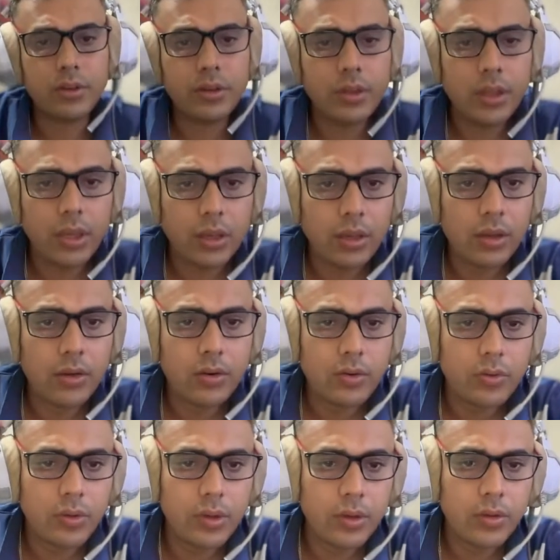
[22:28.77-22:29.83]
they are
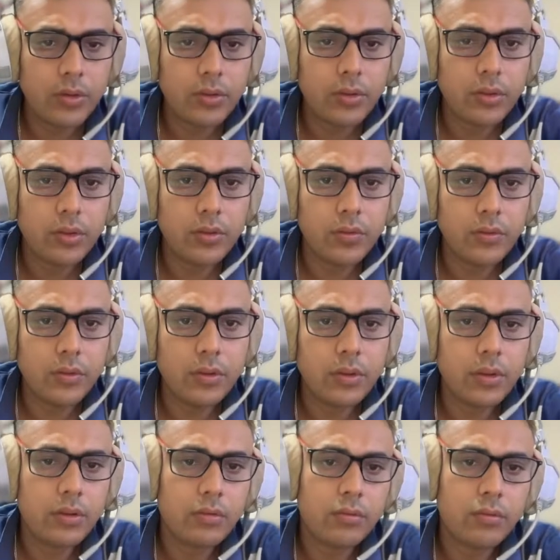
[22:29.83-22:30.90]
doing. This one,
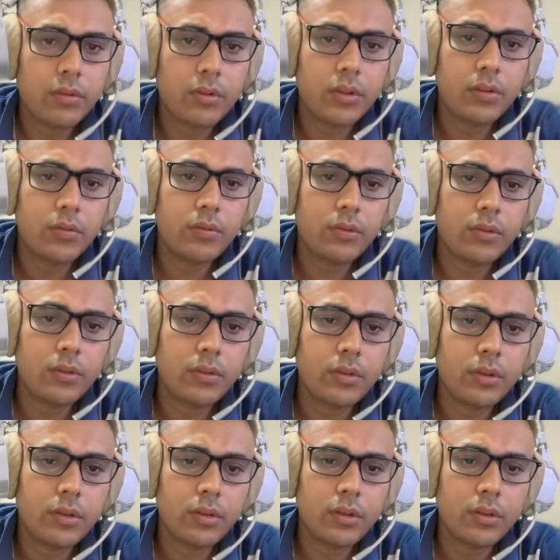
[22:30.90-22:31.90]
this one, this one.